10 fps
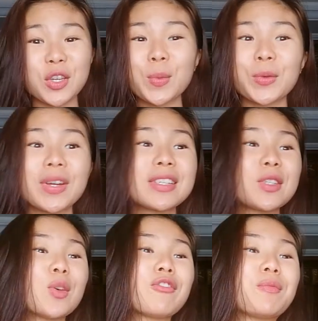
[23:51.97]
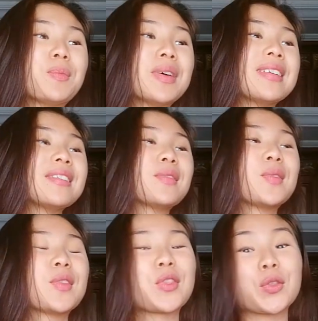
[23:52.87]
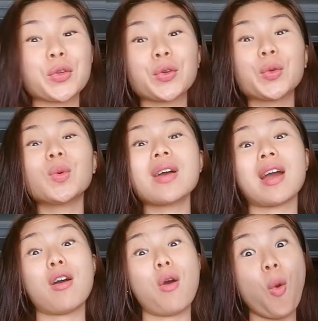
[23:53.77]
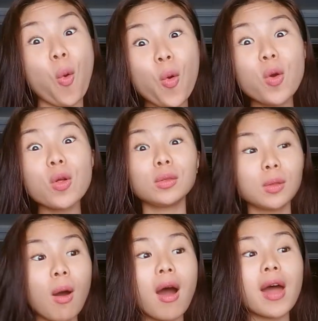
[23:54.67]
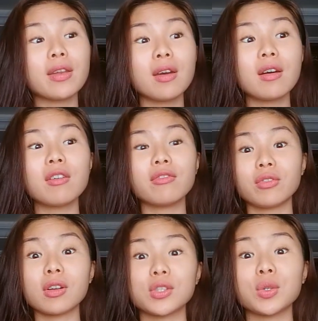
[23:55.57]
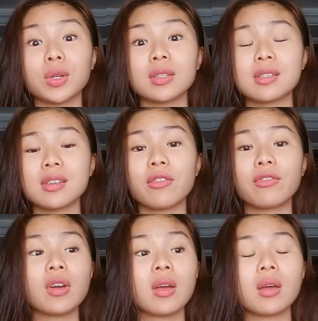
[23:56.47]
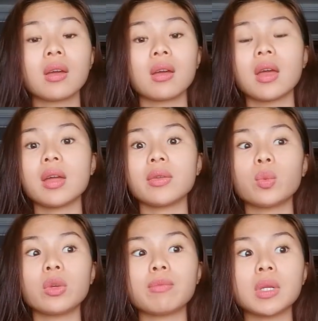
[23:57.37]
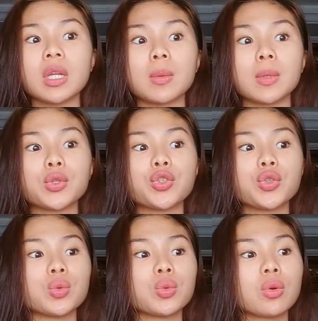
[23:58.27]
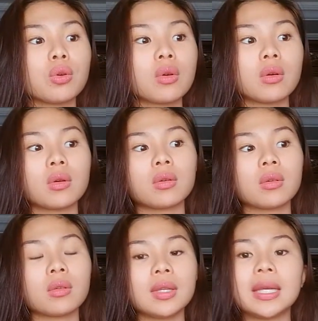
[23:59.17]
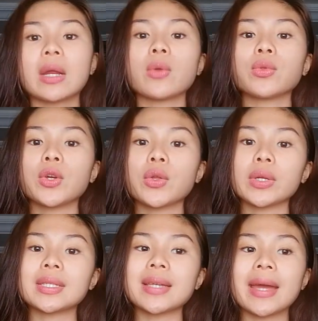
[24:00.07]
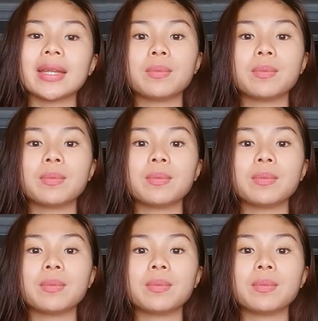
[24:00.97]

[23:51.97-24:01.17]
As a human race, we've been through a whole lot of not so good stuff. And we've been able to get on the other